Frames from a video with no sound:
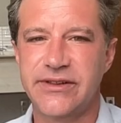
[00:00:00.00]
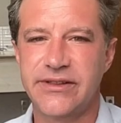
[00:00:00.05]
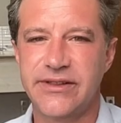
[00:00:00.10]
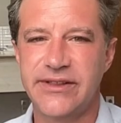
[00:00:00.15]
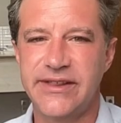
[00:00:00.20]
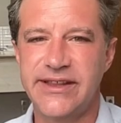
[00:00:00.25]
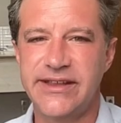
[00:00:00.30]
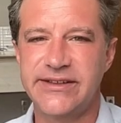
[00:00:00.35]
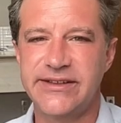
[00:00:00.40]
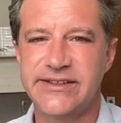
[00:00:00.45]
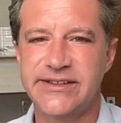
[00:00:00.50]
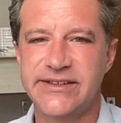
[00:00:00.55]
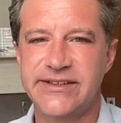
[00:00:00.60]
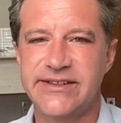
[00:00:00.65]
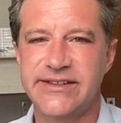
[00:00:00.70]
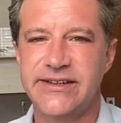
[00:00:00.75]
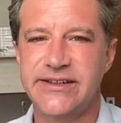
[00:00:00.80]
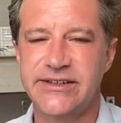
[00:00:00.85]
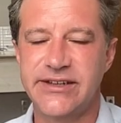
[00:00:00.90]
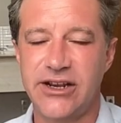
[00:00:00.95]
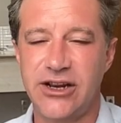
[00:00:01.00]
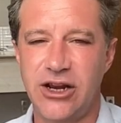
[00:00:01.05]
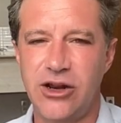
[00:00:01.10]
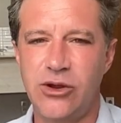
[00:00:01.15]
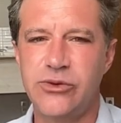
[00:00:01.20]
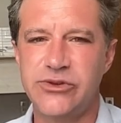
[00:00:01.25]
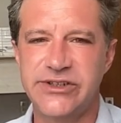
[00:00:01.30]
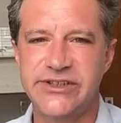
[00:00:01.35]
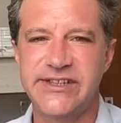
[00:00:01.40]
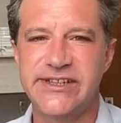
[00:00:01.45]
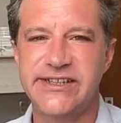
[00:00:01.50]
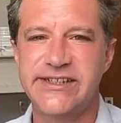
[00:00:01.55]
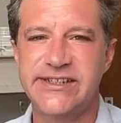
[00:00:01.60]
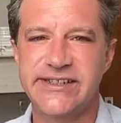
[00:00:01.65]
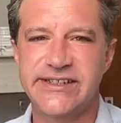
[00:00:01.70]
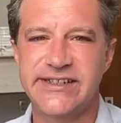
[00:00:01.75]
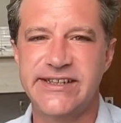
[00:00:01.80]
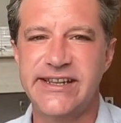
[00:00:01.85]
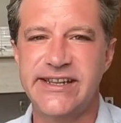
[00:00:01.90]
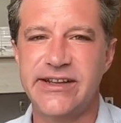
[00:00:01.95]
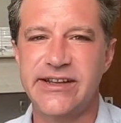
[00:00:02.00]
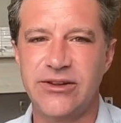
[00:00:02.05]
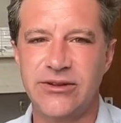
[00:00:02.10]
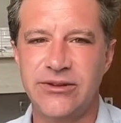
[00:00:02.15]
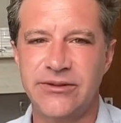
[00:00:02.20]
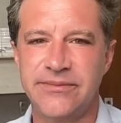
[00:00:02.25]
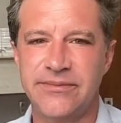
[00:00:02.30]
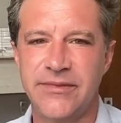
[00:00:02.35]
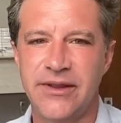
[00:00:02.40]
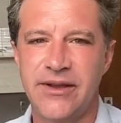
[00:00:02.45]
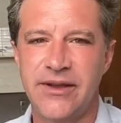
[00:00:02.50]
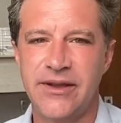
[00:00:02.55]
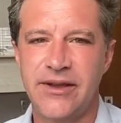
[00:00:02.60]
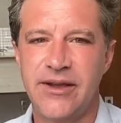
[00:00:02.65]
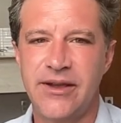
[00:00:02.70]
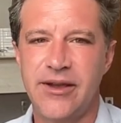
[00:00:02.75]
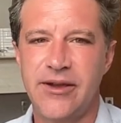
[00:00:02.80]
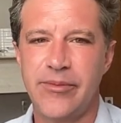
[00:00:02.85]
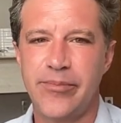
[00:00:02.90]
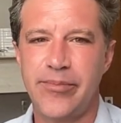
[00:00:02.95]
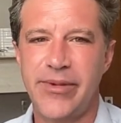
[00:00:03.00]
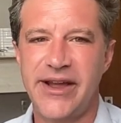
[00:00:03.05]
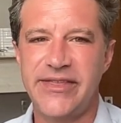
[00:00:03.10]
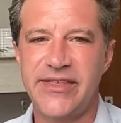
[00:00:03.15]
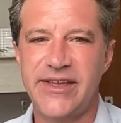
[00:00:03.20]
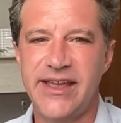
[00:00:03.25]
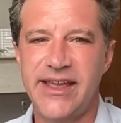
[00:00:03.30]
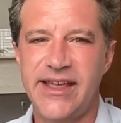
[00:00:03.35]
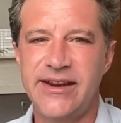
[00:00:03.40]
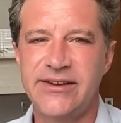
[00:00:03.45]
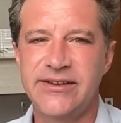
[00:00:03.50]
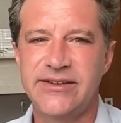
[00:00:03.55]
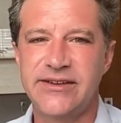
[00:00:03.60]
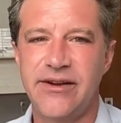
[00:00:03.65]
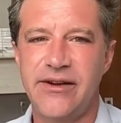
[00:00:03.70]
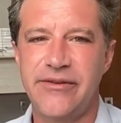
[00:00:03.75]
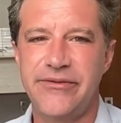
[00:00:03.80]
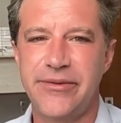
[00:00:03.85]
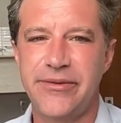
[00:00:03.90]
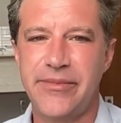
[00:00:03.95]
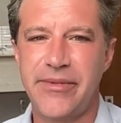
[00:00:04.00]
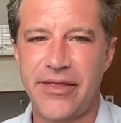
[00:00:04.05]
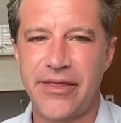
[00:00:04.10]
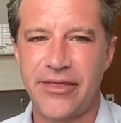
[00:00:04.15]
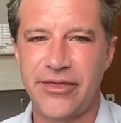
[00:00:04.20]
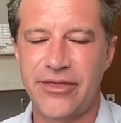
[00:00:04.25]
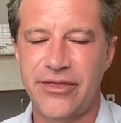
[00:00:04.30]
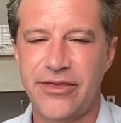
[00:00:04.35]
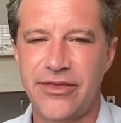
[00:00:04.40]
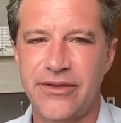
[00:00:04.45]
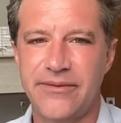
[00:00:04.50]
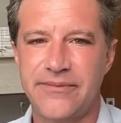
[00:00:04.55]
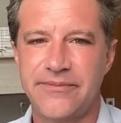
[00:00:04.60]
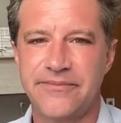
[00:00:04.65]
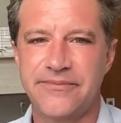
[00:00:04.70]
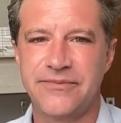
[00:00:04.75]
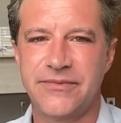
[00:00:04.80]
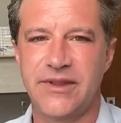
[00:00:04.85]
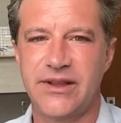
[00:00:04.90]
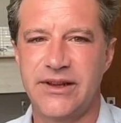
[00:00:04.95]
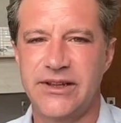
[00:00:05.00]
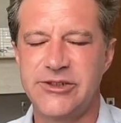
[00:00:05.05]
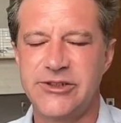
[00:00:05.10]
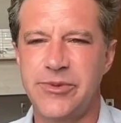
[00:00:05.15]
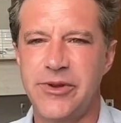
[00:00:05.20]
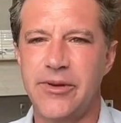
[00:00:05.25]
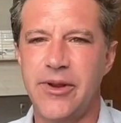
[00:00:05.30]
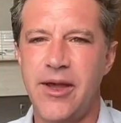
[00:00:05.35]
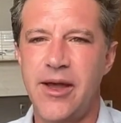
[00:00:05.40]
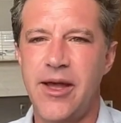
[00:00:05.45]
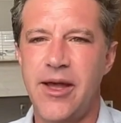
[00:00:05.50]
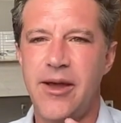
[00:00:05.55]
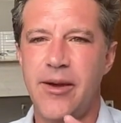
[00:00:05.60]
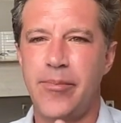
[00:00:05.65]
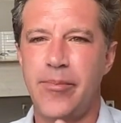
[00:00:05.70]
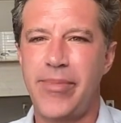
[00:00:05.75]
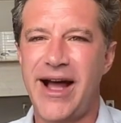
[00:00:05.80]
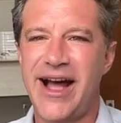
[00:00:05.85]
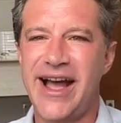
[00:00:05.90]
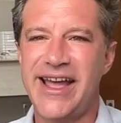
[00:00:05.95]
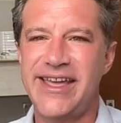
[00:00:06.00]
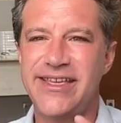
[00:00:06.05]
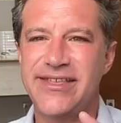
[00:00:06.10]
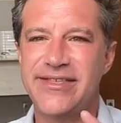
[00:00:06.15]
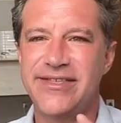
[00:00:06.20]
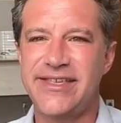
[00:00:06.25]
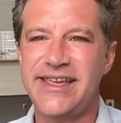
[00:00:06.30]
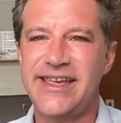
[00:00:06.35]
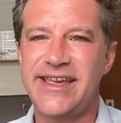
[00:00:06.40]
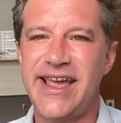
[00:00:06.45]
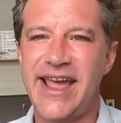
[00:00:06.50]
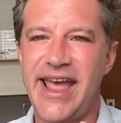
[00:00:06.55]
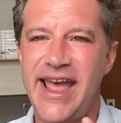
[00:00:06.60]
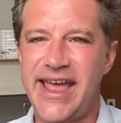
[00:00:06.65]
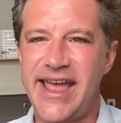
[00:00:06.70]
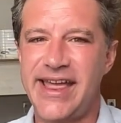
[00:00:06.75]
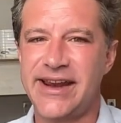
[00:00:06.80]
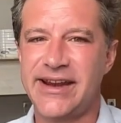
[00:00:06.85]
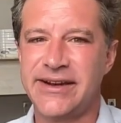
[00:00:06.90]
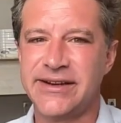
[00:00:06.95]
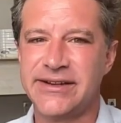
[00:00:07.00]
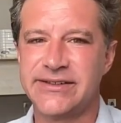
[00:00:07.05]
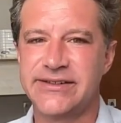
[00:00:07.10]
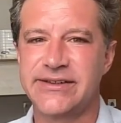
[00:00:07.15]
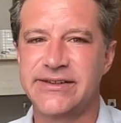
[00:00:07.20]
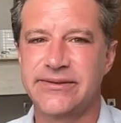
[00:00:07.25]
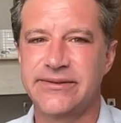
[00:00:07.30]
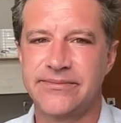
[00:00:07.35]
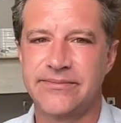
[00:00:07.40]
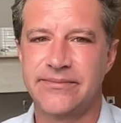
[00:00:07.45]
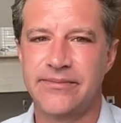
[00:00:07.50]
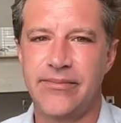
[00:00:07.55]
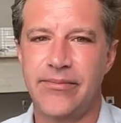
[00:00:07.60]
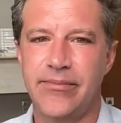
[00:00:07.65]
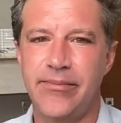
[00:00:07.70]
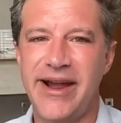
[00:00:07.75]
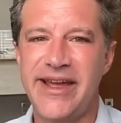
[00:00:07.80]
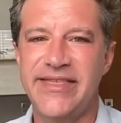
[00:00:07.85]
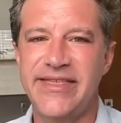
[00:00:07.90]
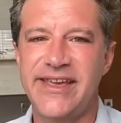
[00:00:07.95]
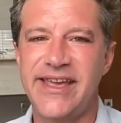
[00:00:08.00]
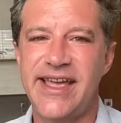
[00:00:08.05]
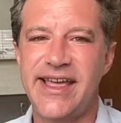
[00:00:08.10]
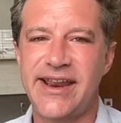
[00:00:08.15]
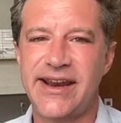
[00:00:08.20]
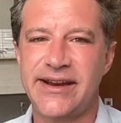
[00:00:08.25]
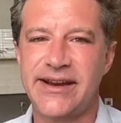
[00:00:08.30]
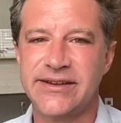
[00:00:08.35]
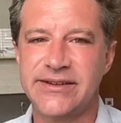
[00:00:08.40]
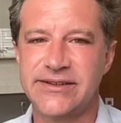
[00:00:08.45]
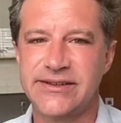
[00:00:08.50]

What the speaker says: this deal by the end of the month. Let's put by the end. By the end.